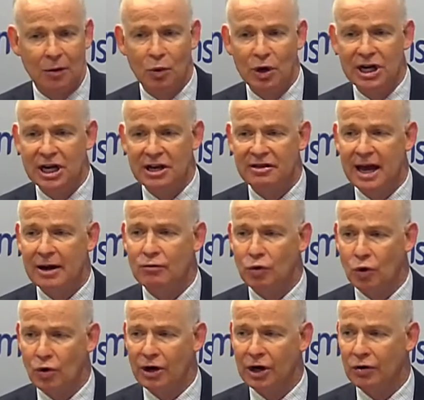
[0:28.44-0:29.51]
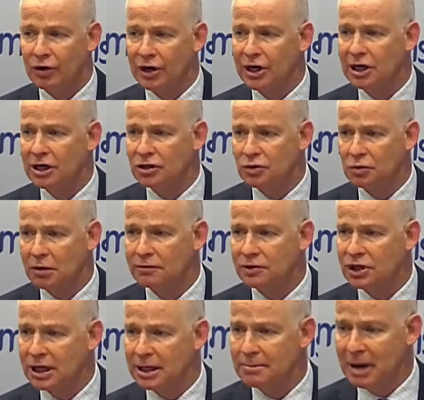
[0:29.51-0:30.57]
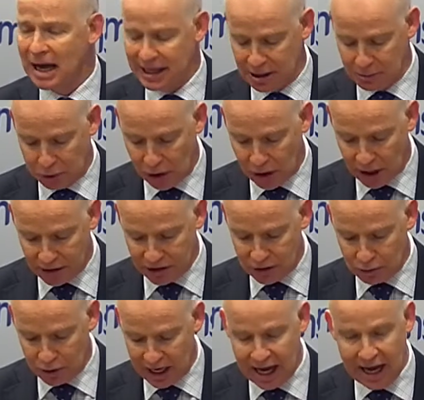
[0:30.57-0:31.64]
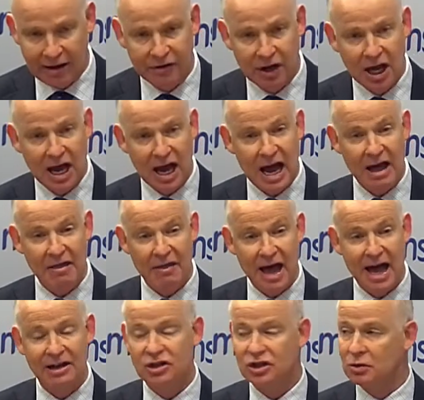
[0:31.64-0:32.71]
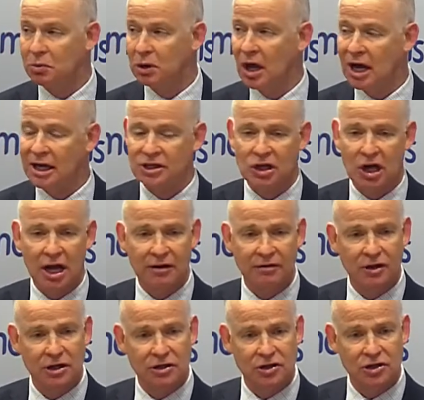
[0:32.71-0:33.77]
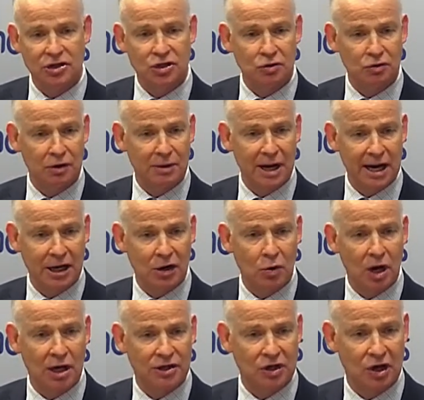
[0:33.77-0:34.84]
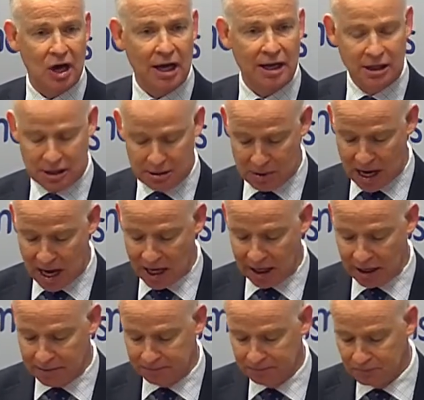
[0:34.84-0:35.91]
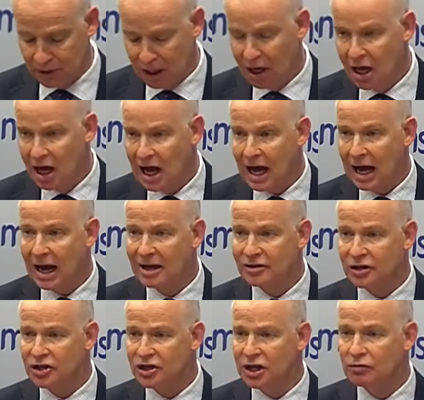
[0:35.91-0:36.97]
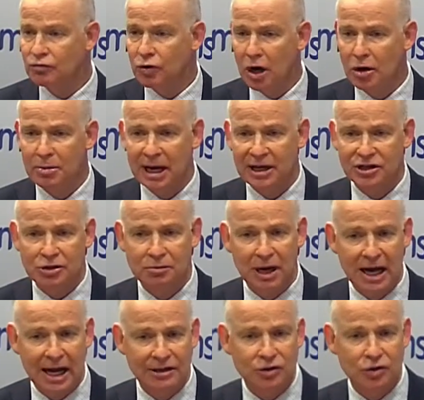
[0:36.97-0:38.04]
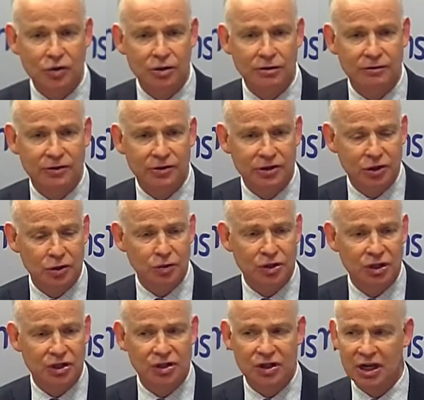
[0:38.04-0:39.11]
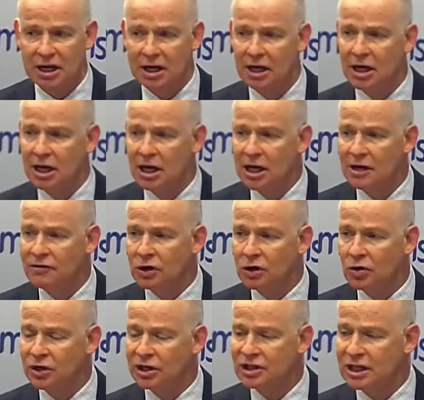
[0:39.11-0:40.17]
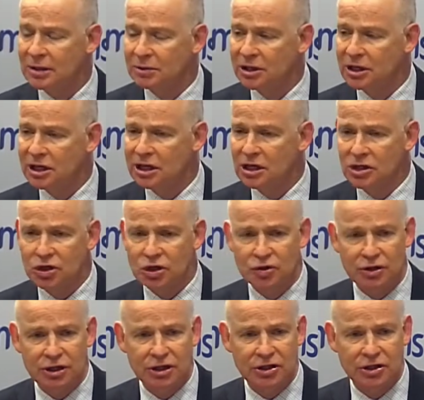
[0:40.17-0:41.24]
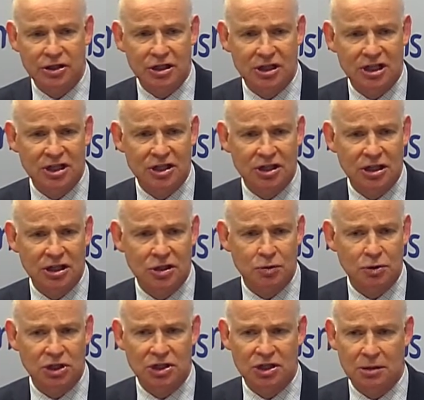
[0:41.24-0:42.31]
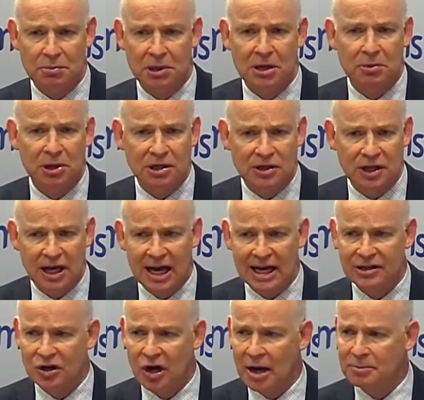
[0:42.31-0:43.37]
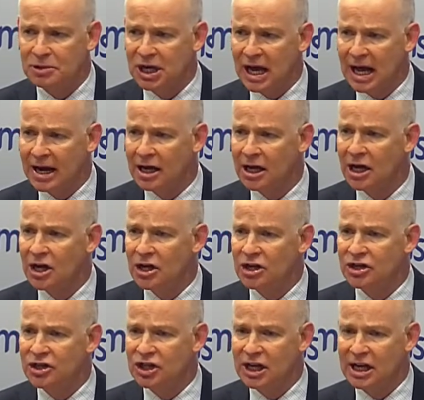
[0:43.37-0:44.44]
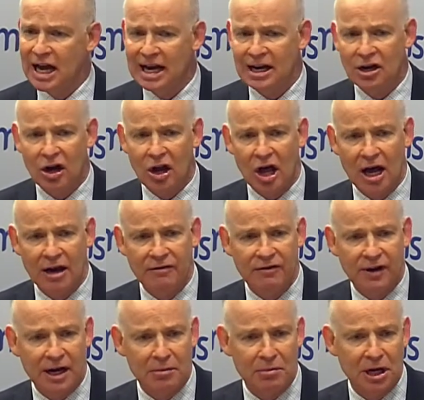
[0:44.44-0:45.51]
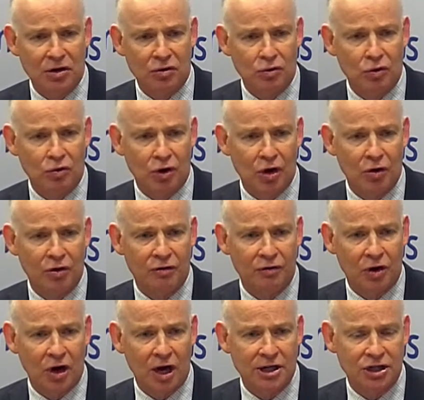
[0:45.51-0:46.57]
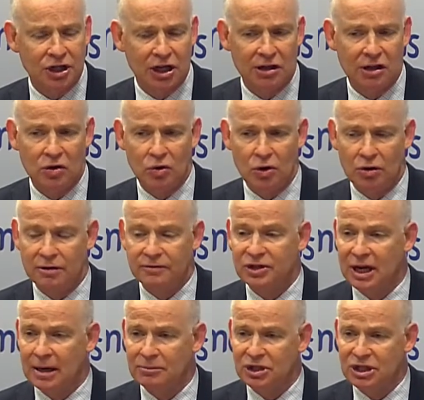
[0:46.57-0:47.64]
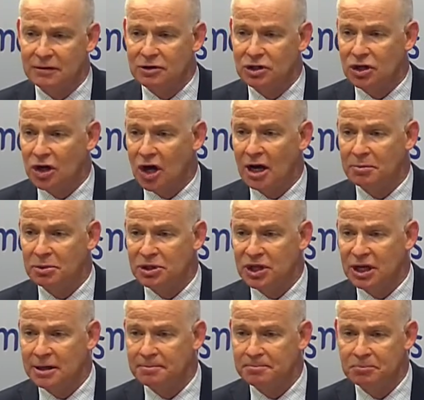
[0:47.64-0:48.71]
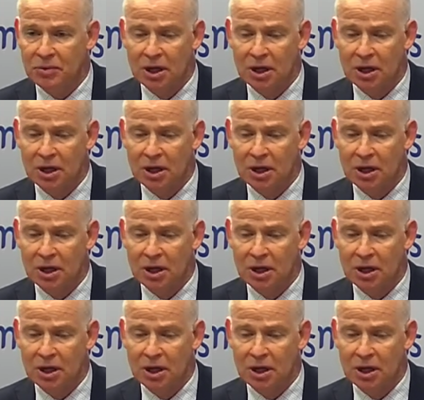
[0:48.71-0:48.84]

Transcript: We need that raw ingredient to obviously make the products that we have, and that supply side of things is still remaining quite tight in the market. As I said, robust demand sort of still sits there. If you look at some of the industry statistics, which is the PPTA type data, you're seeing underlying fundamental growth for IG in the order of some 7%-9%.